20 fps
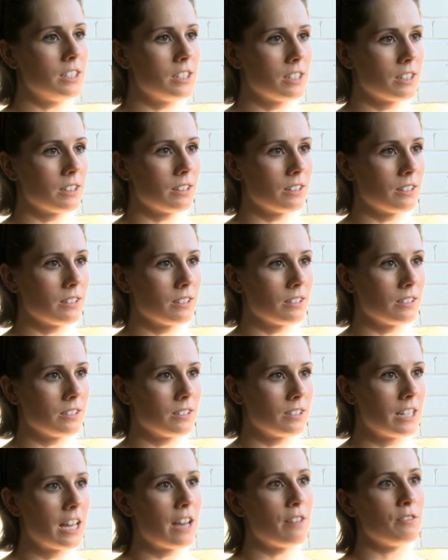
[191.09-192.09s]
to
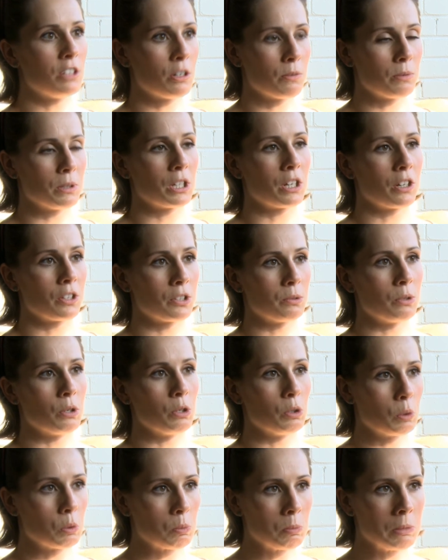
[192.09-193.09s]
have Dominic on the
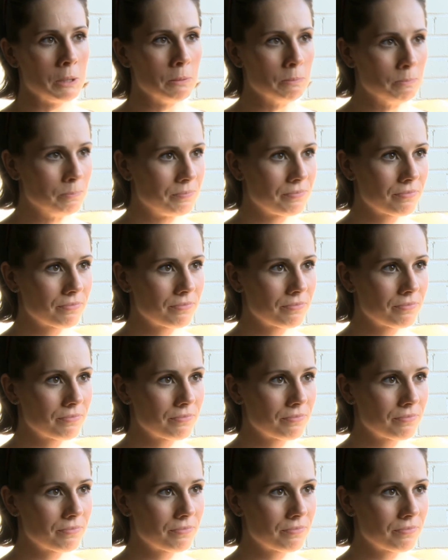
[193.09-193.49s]
road with me.